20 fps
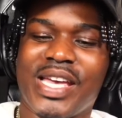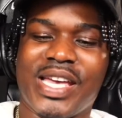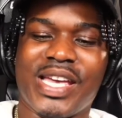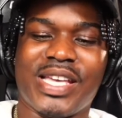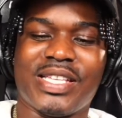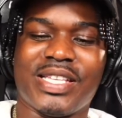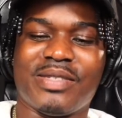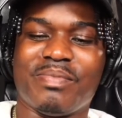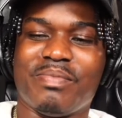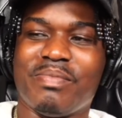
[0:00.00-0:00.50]

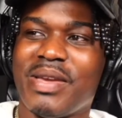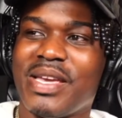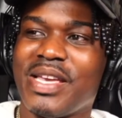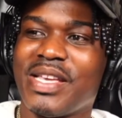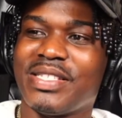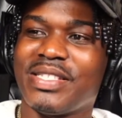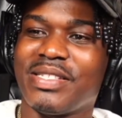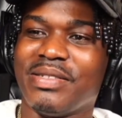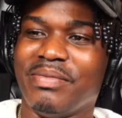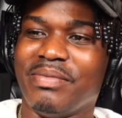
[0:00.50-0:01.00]
His
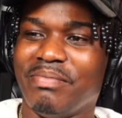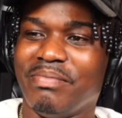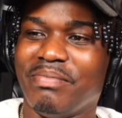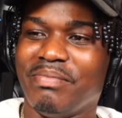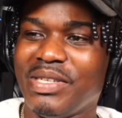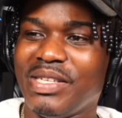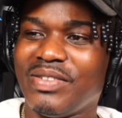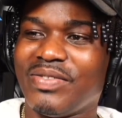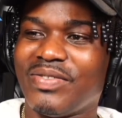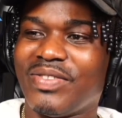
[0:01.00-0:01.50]
man's a
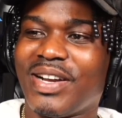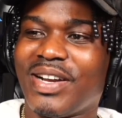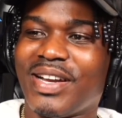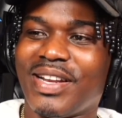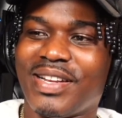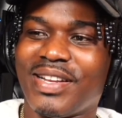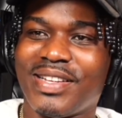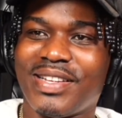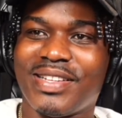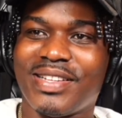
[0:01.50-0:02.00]
meat
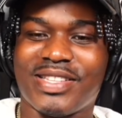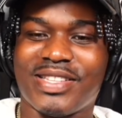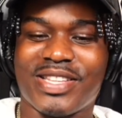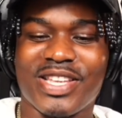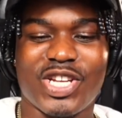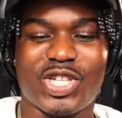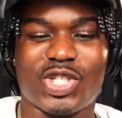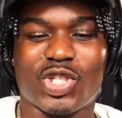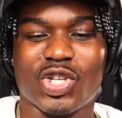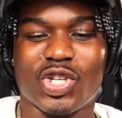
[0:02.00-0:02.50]
router.
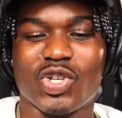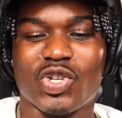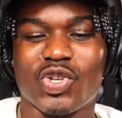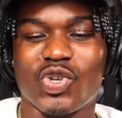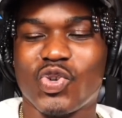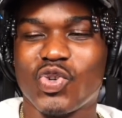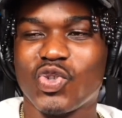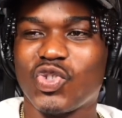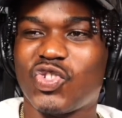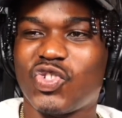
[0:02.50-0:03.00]
That shirt
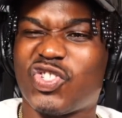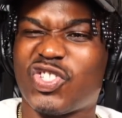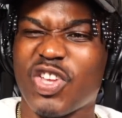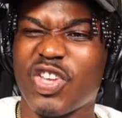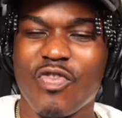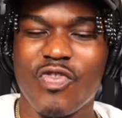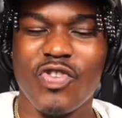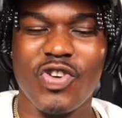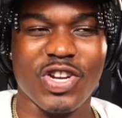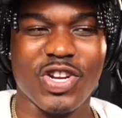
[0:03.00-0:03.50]
cost
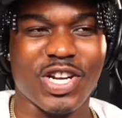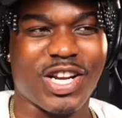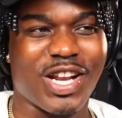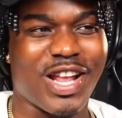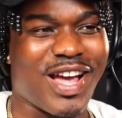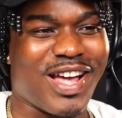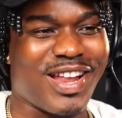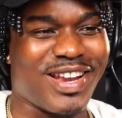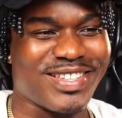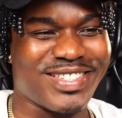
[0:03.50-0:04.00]
seven hundred
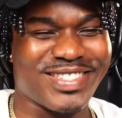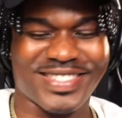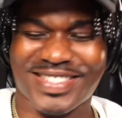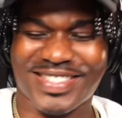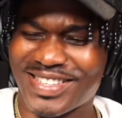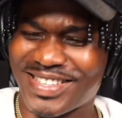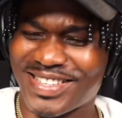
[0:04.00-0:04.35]
dollars.